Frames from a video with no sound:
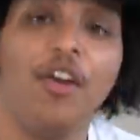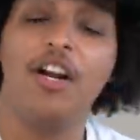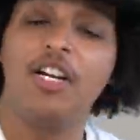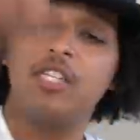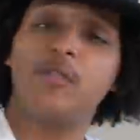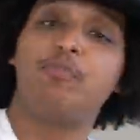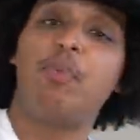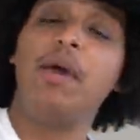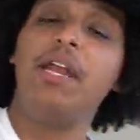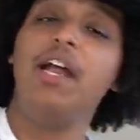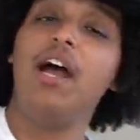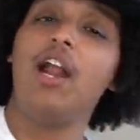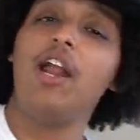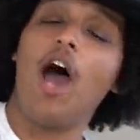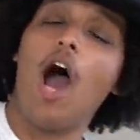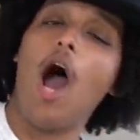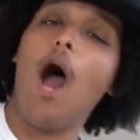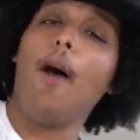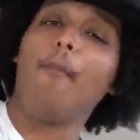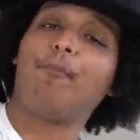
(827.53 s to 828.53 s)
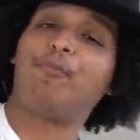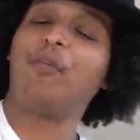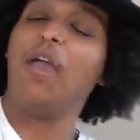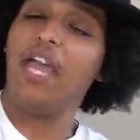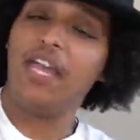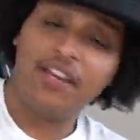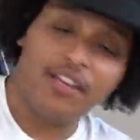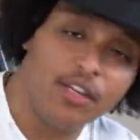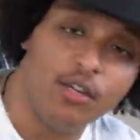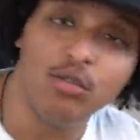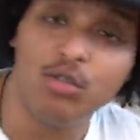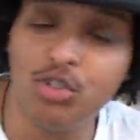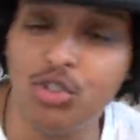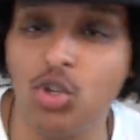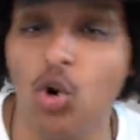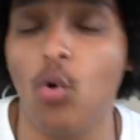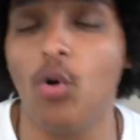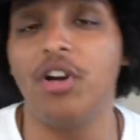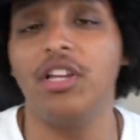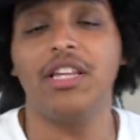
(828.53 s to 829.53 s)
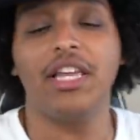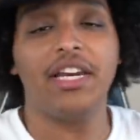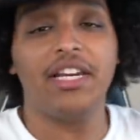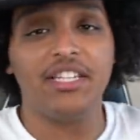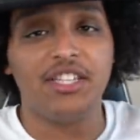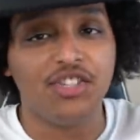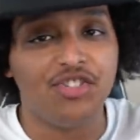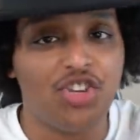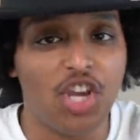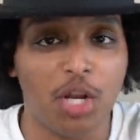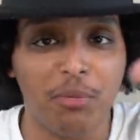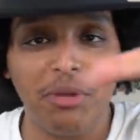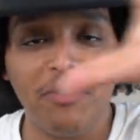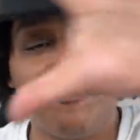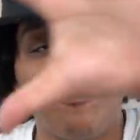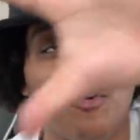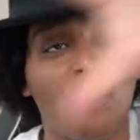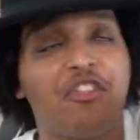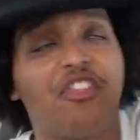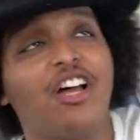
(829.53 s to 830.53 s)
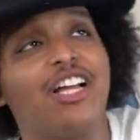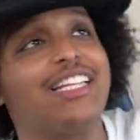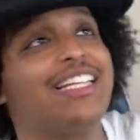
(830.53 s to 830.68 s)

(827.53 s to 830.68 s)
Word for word: There's been an update. New story, ladies and gentlemen, for the